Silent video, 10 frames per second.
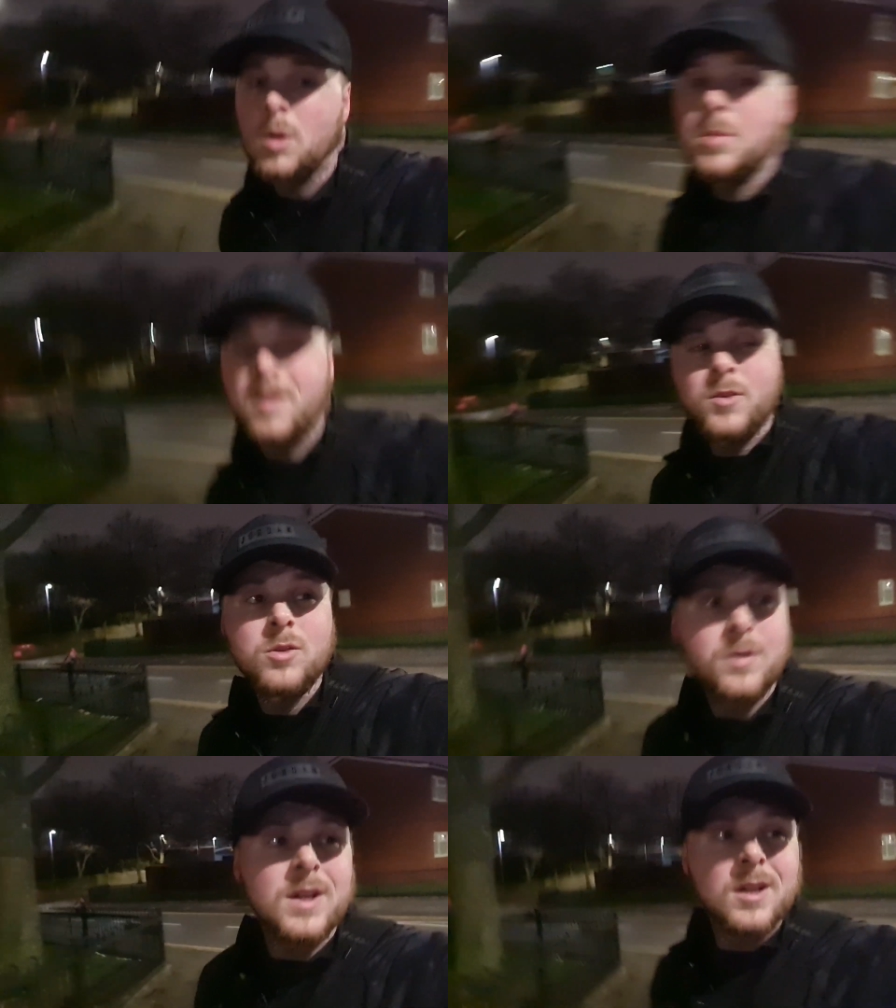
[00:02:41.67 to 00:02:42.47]
Probably have
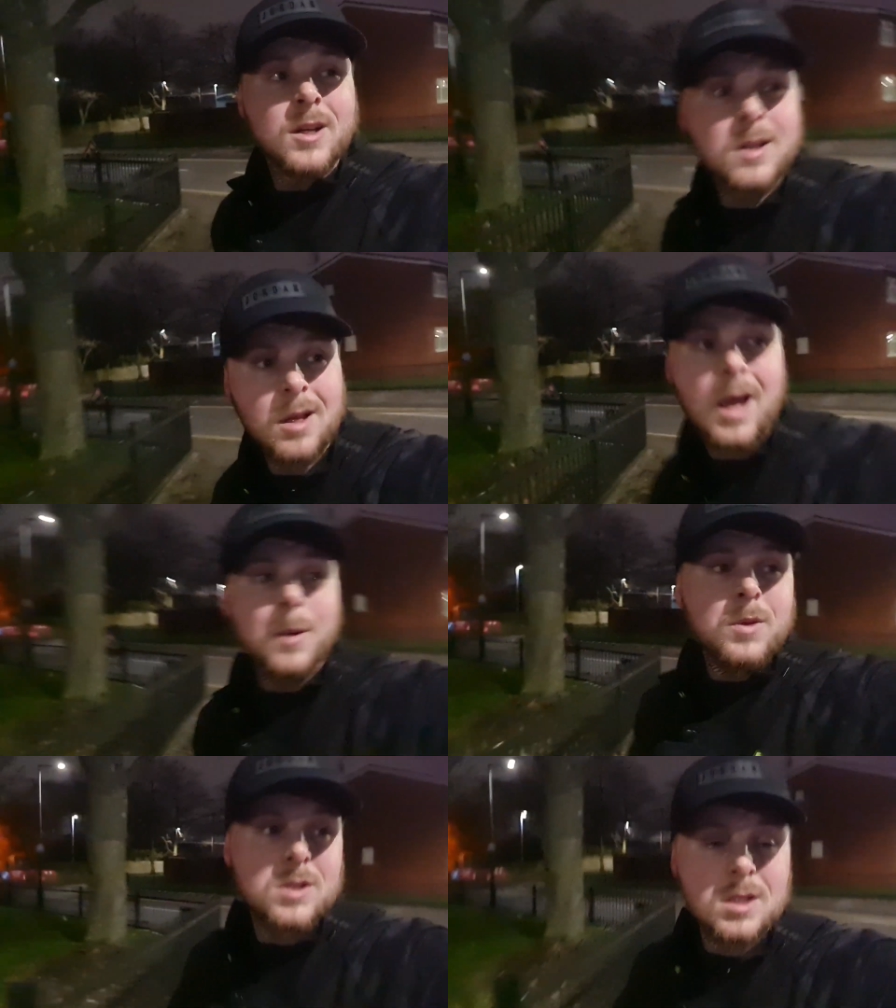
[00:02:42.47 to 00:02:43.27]
another
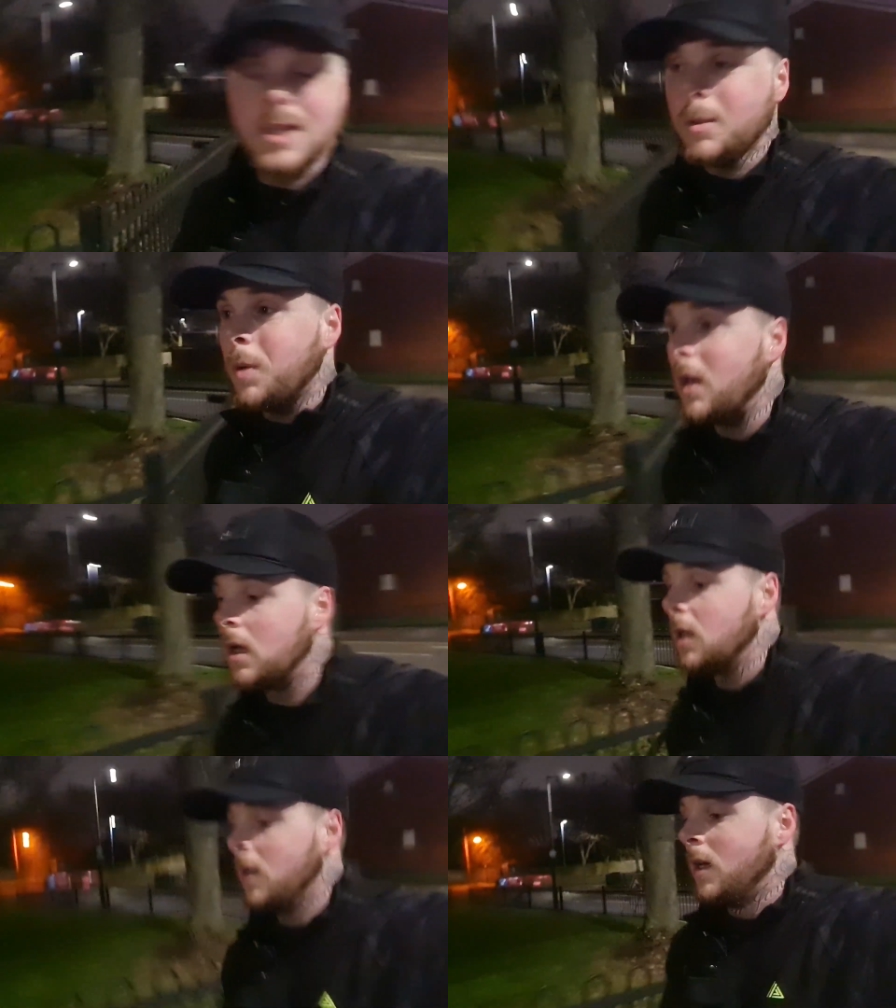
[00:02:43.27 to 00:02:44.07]
hour's sleep
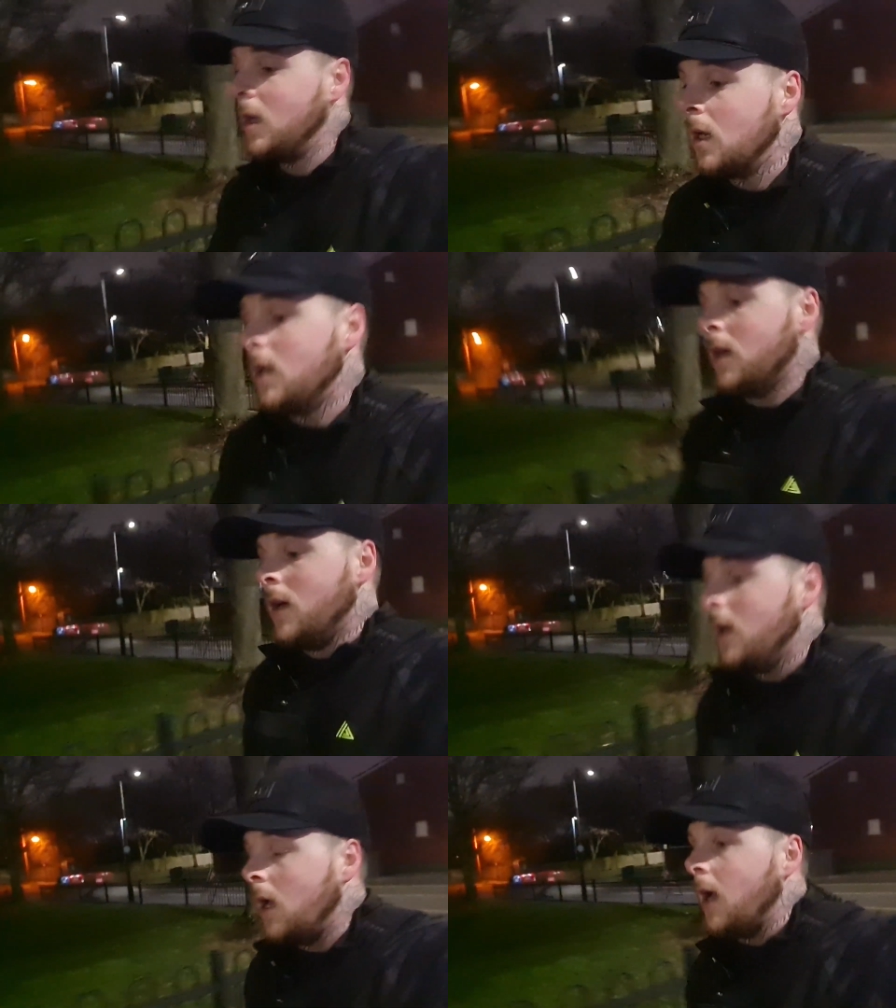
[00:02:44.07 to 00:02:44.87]

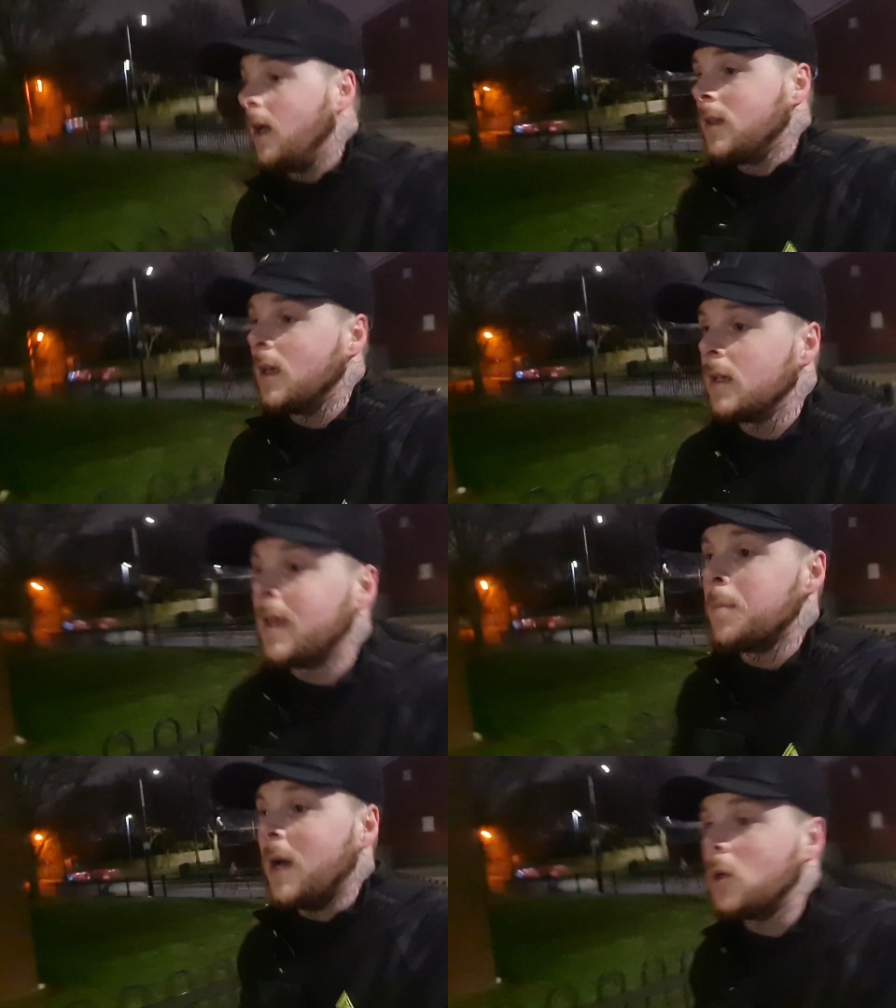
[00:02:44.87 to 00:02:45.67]
and then
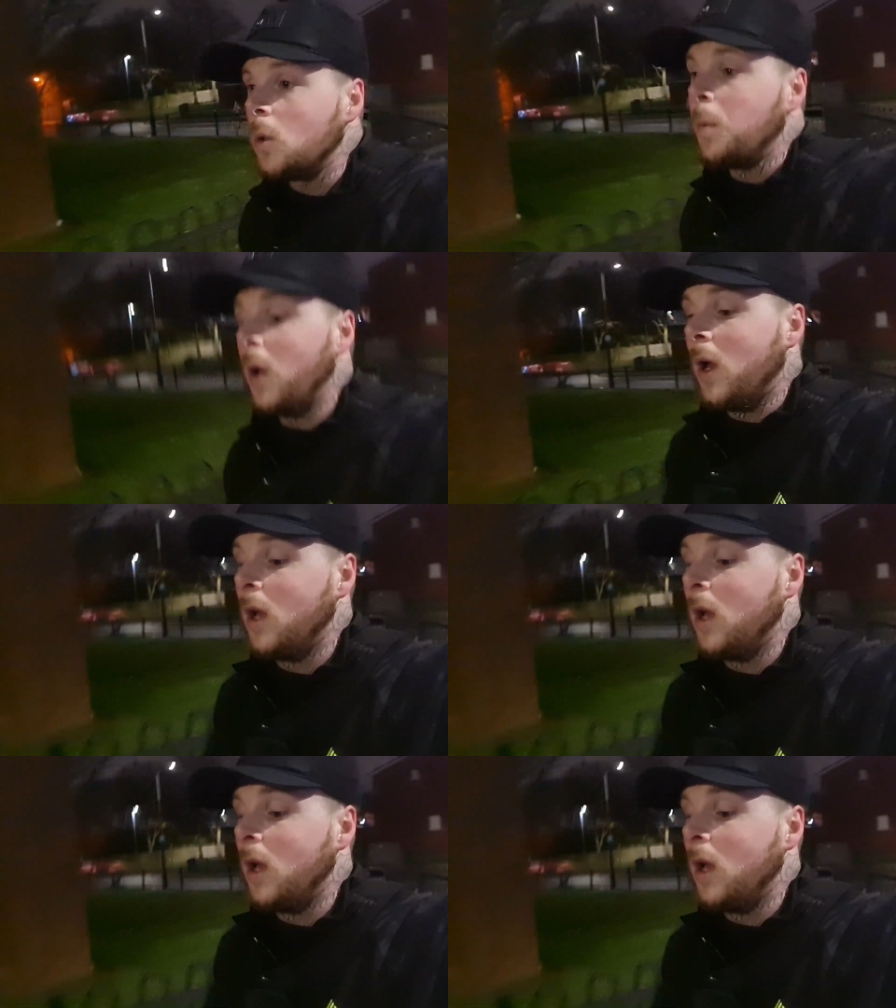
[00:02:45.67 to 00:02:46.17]
get back up,